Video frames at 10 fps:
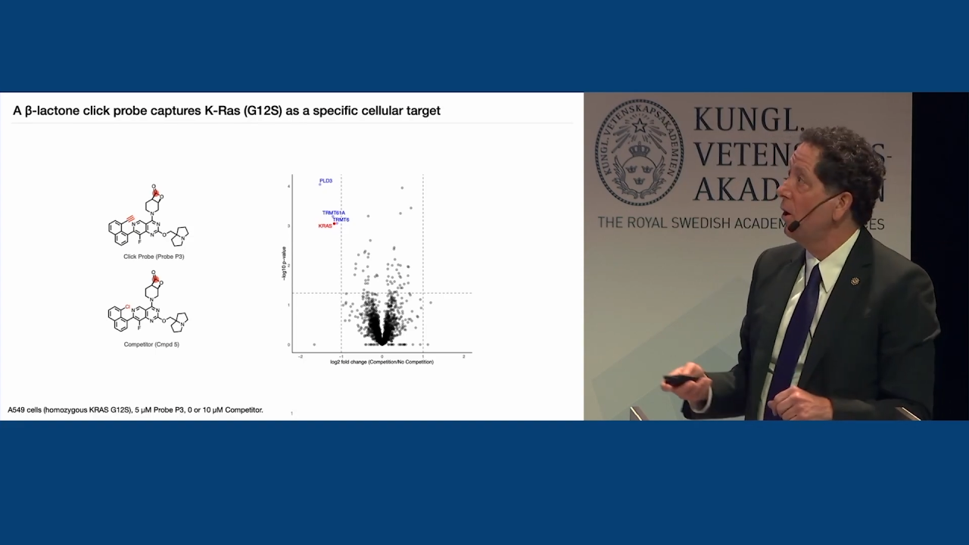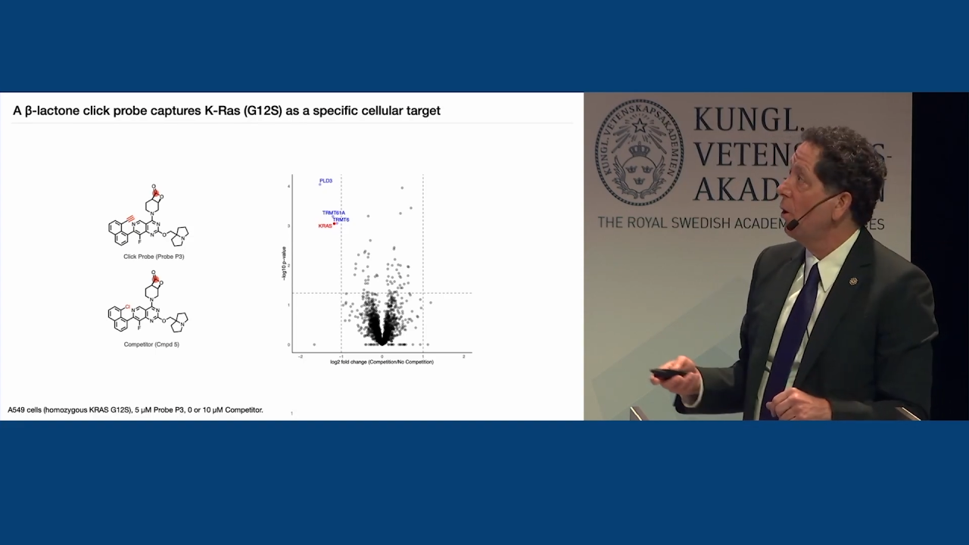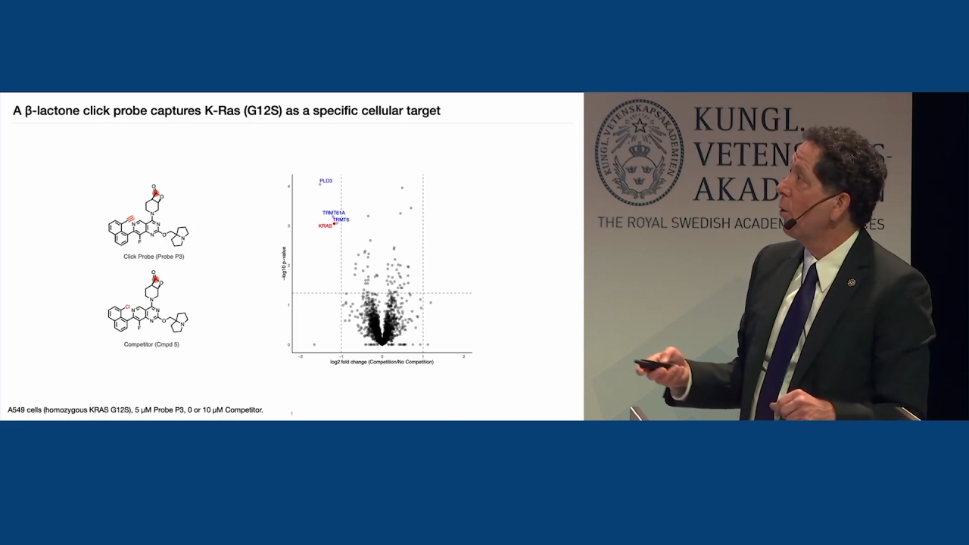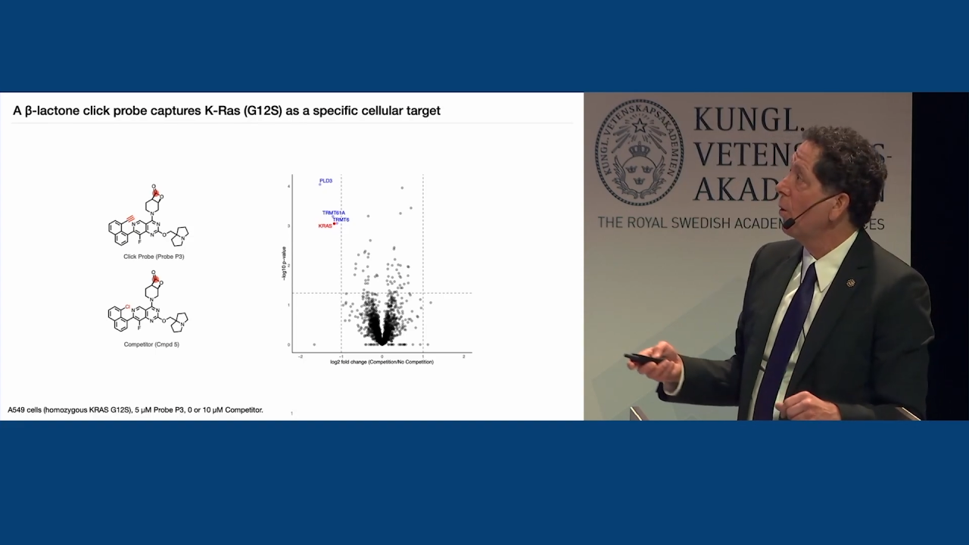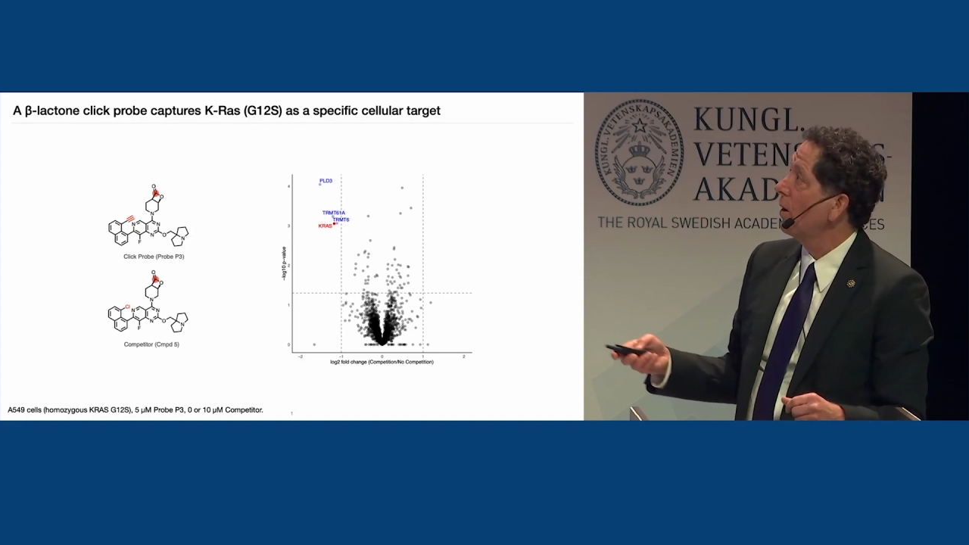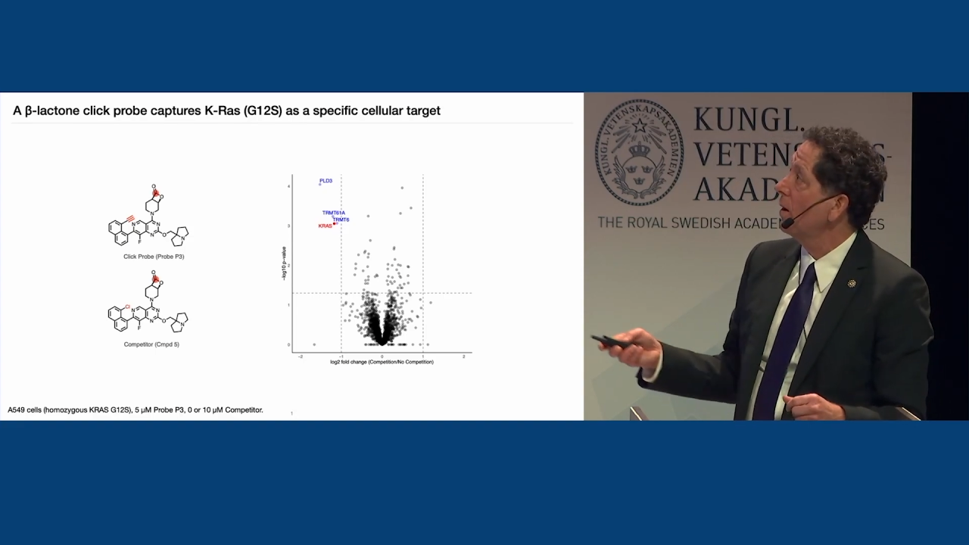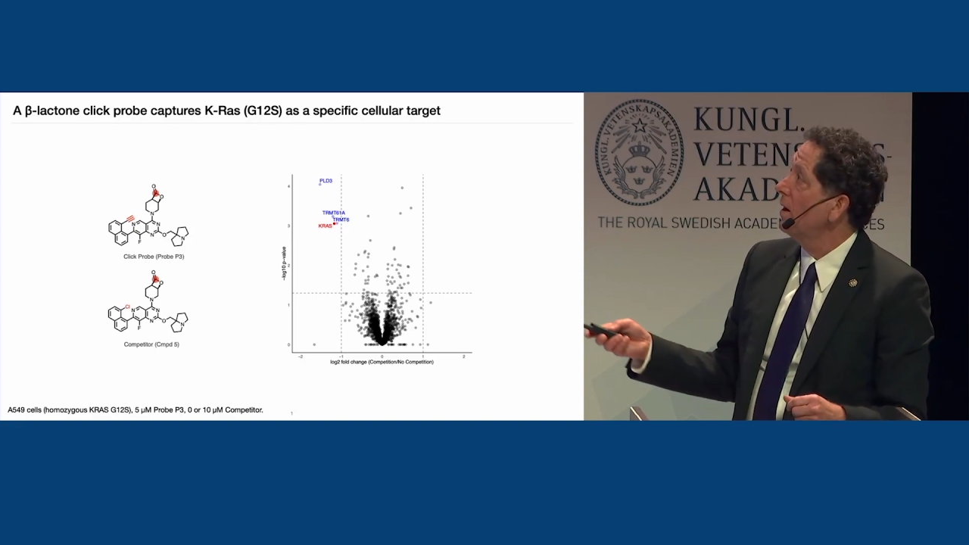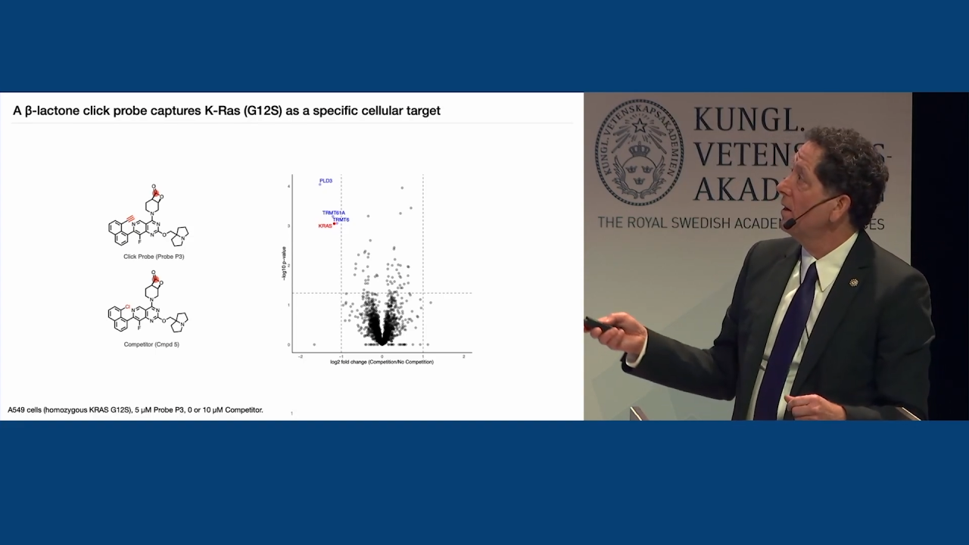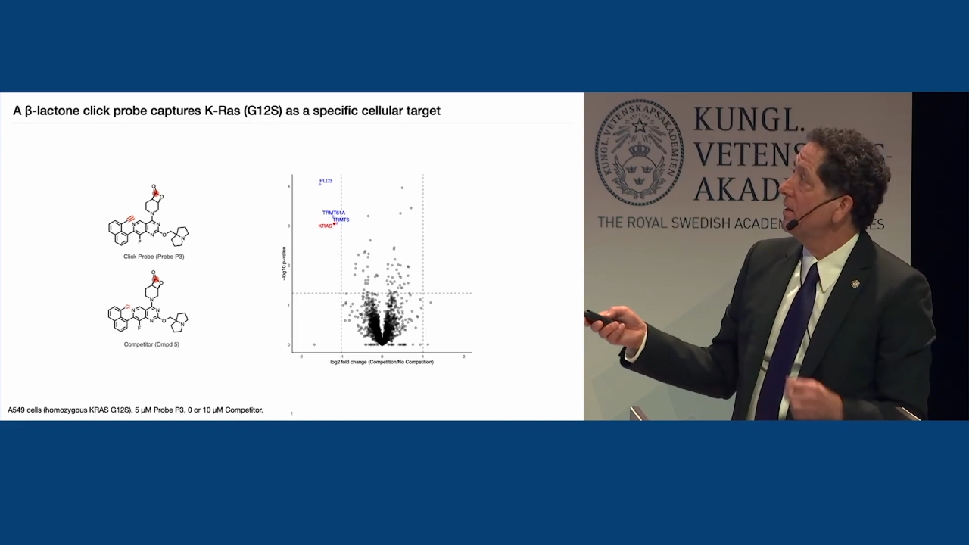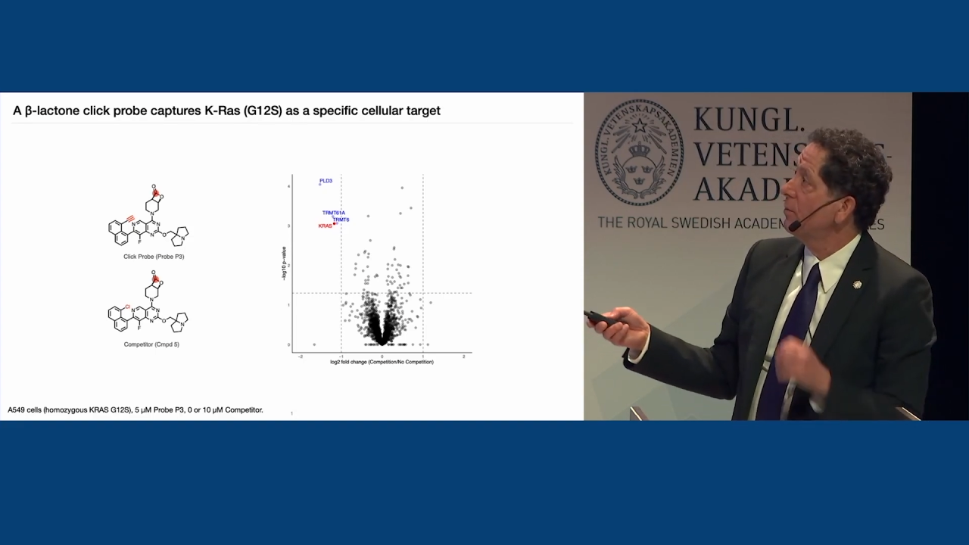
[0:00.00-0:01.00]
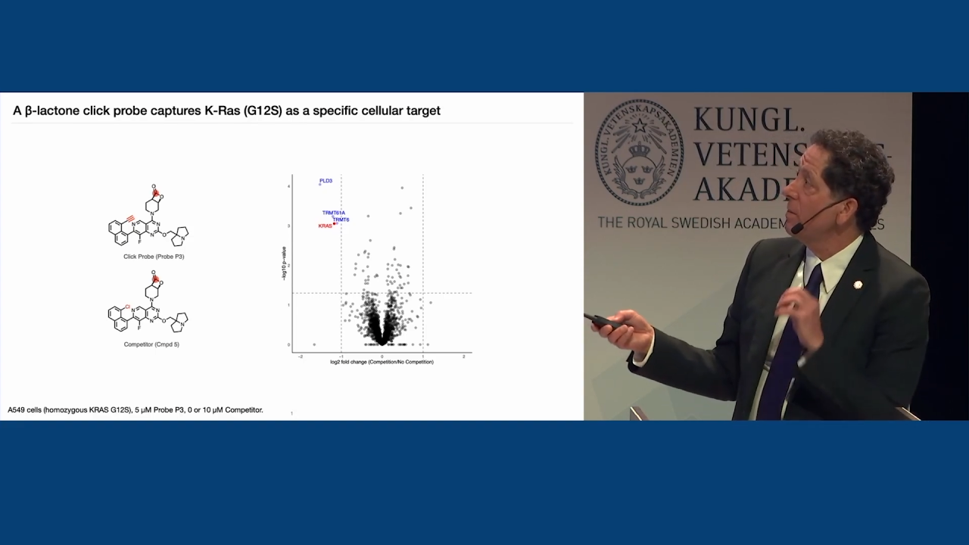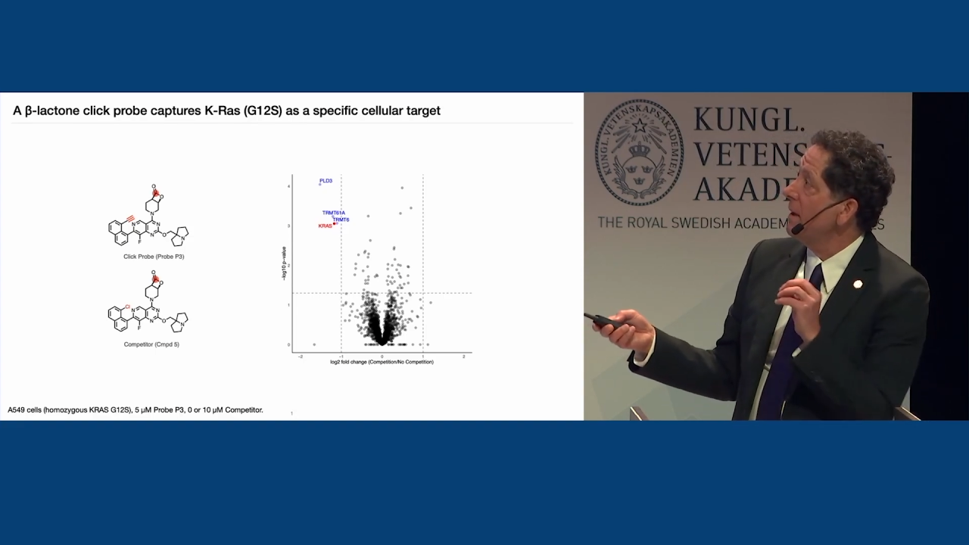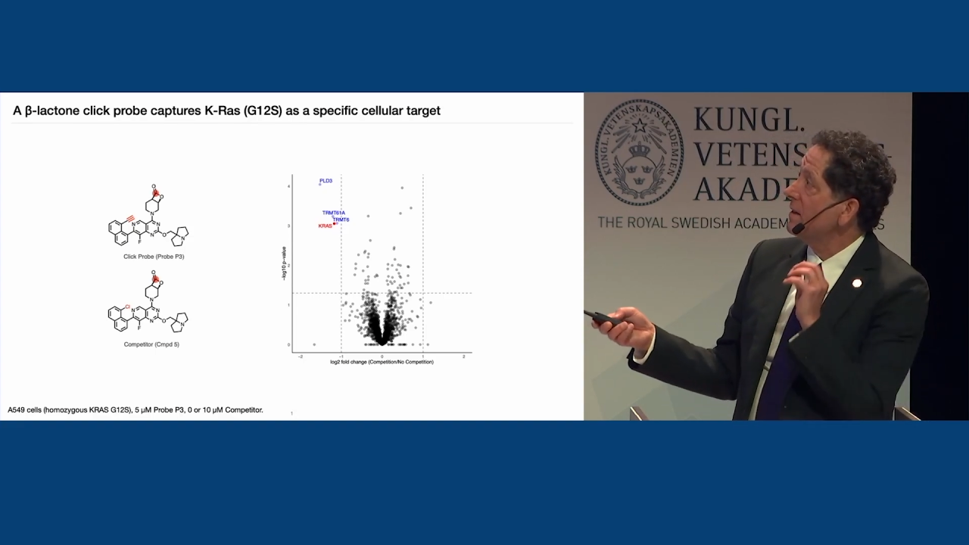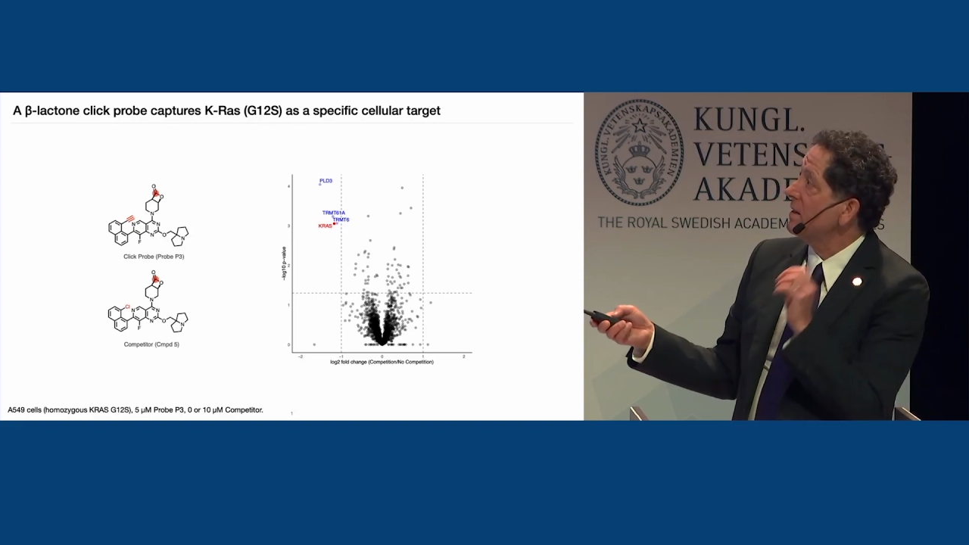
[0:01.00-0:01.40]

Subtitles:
or did we make